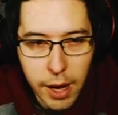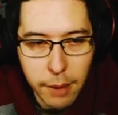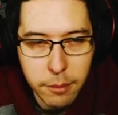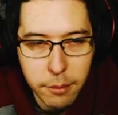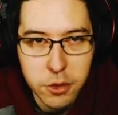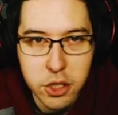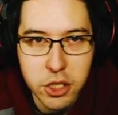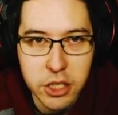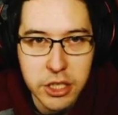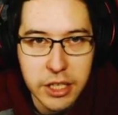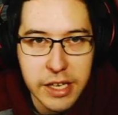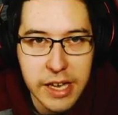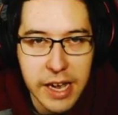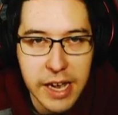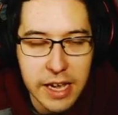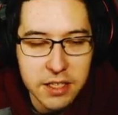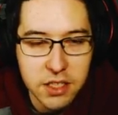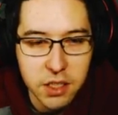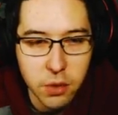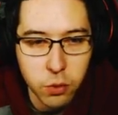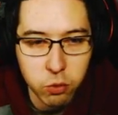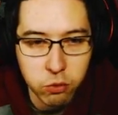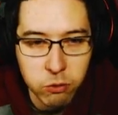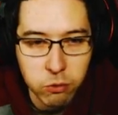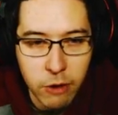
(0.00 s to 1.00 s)
I'm just going to
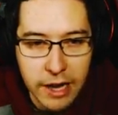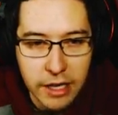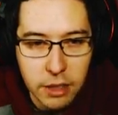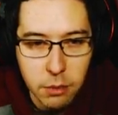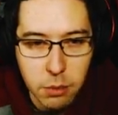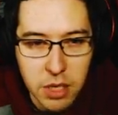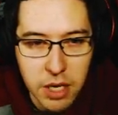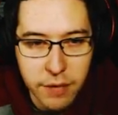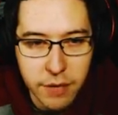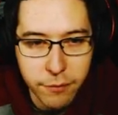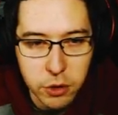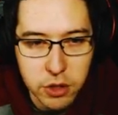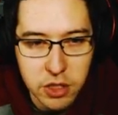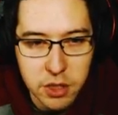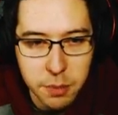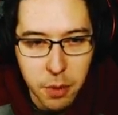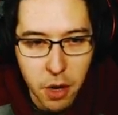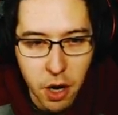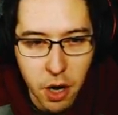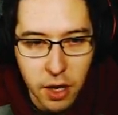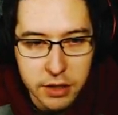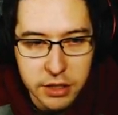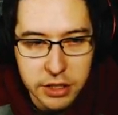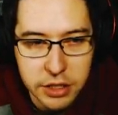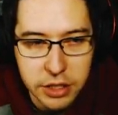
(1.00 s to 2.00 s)
cast a random different
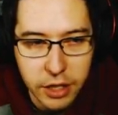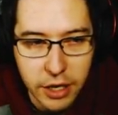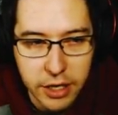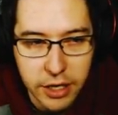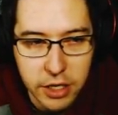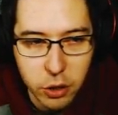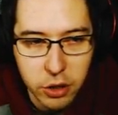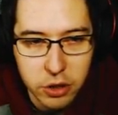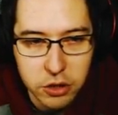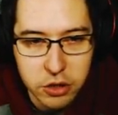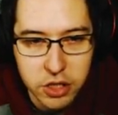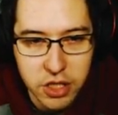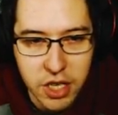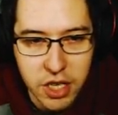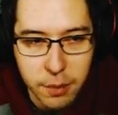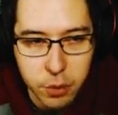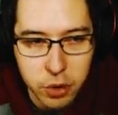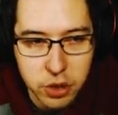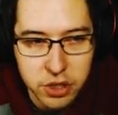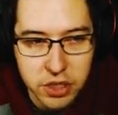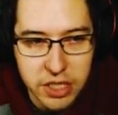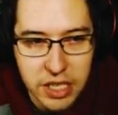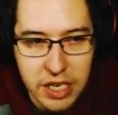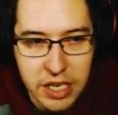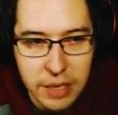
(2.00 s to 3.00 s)
spots here. I know there's a couple
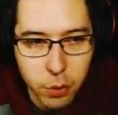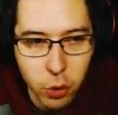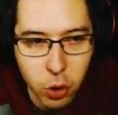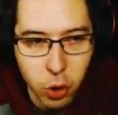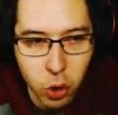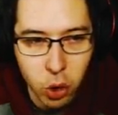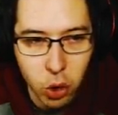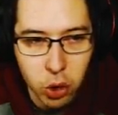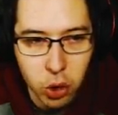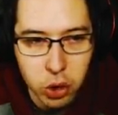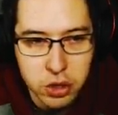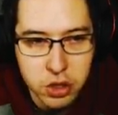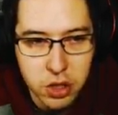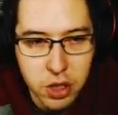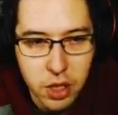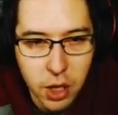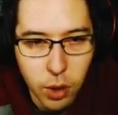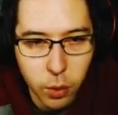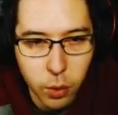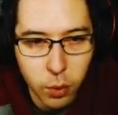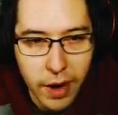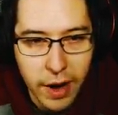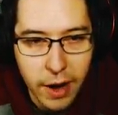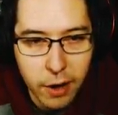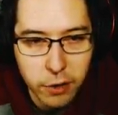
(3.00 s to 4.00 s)
deep holes
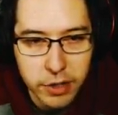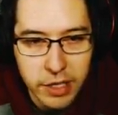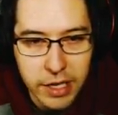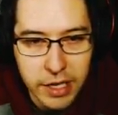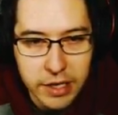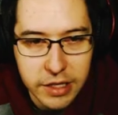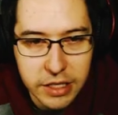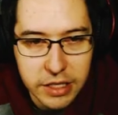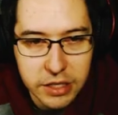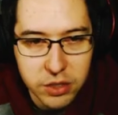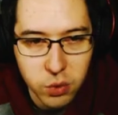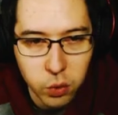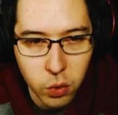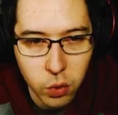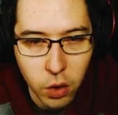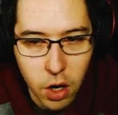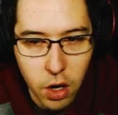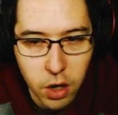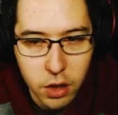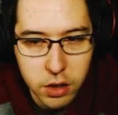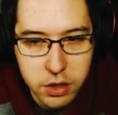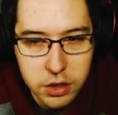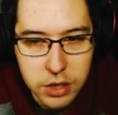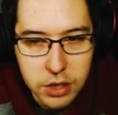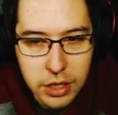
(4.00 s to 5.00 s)
around in these
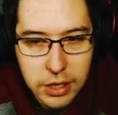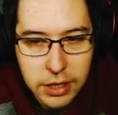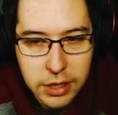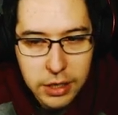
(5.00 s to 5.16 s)
rocks.